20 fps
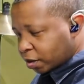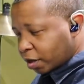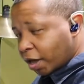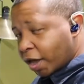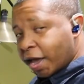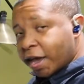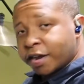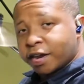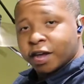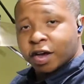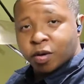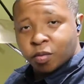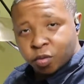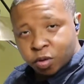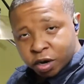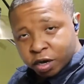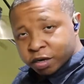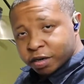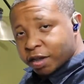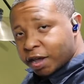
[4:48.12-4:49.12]
And a
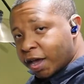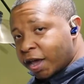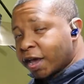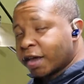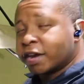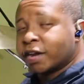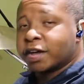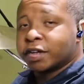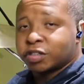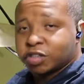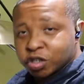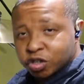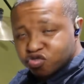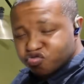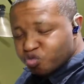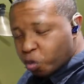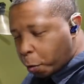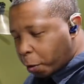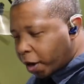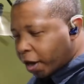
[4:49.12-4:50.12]
1 and a 2
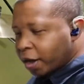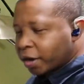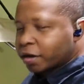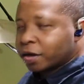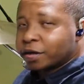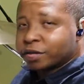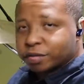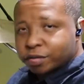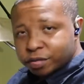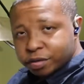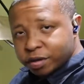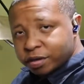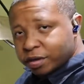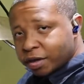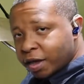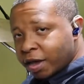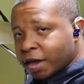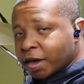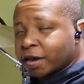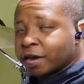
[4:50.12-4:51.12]
and a 3
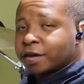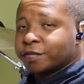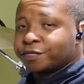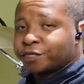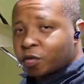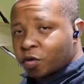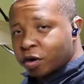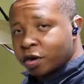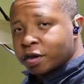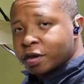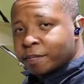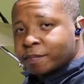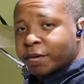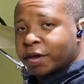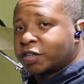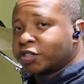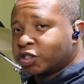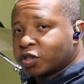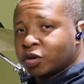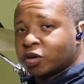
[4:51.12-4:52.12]
and a 4.
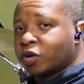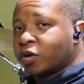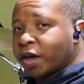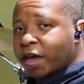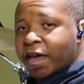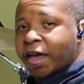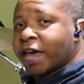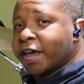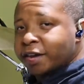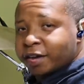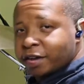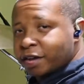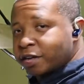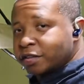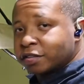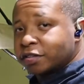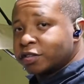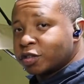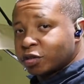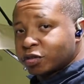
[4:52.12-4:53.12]
Make sure
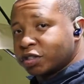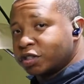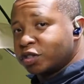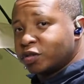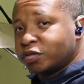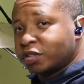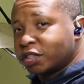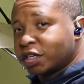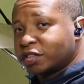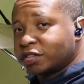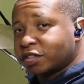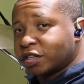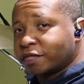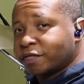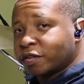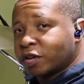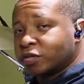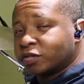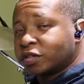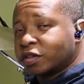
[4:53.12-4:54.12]
those 2 16
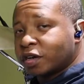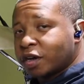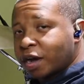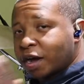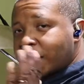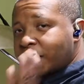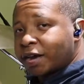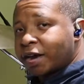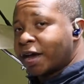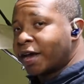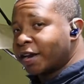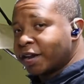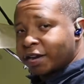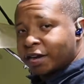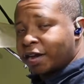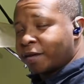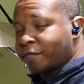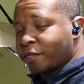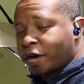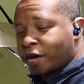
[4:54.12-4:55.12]
note are lining
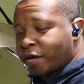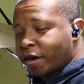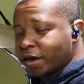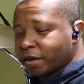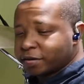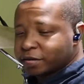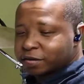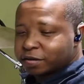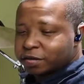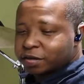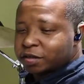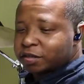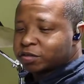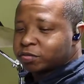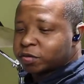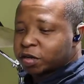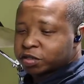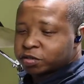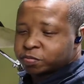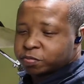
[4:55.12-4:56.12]
up. All right,
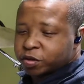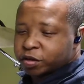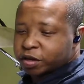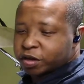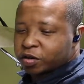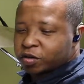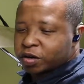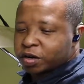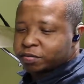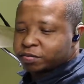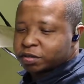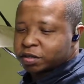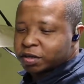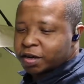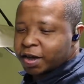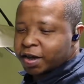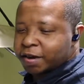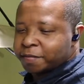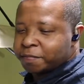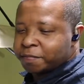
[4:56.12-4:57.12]
let's book it on up to 90